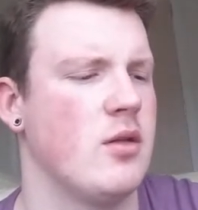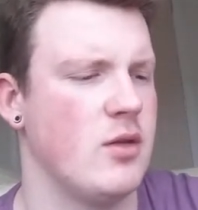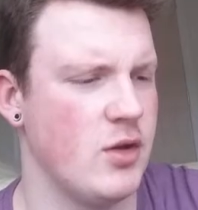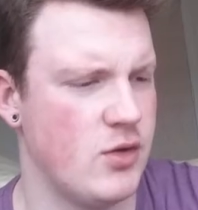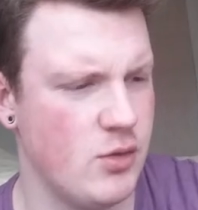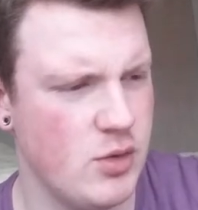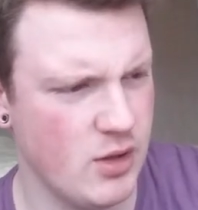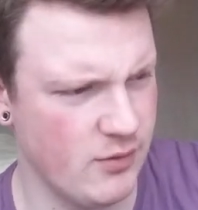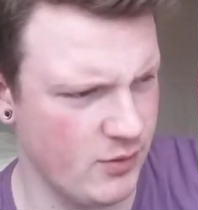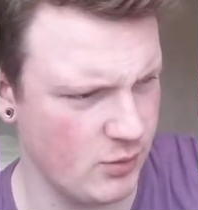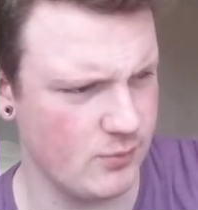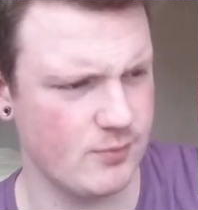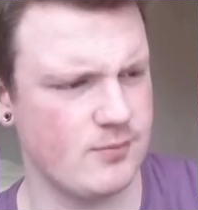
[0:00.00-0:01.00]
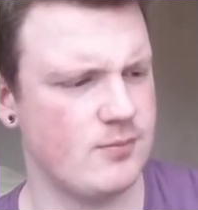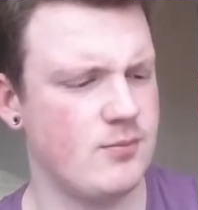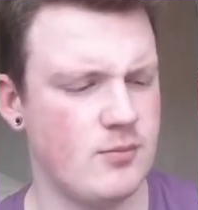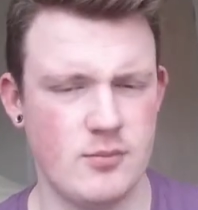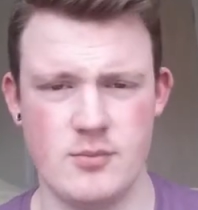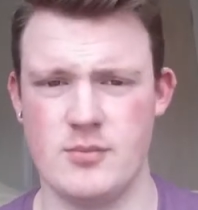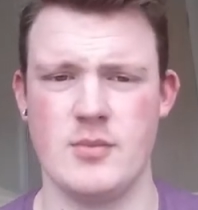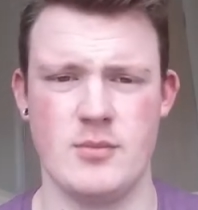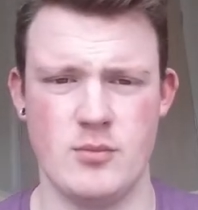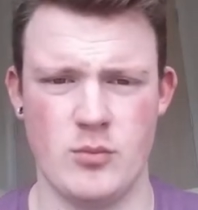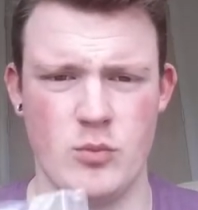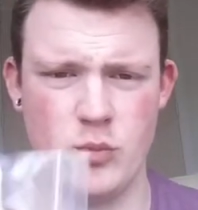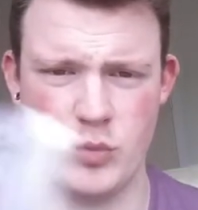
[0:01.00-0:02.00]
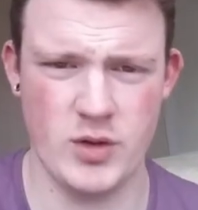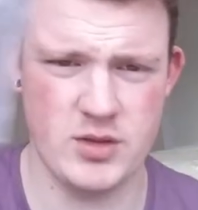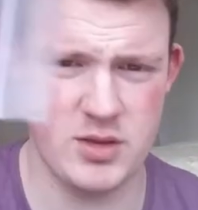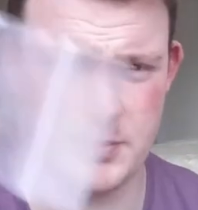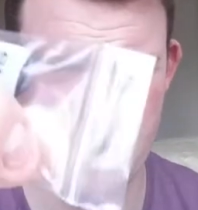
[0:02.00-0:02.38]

they do give you, with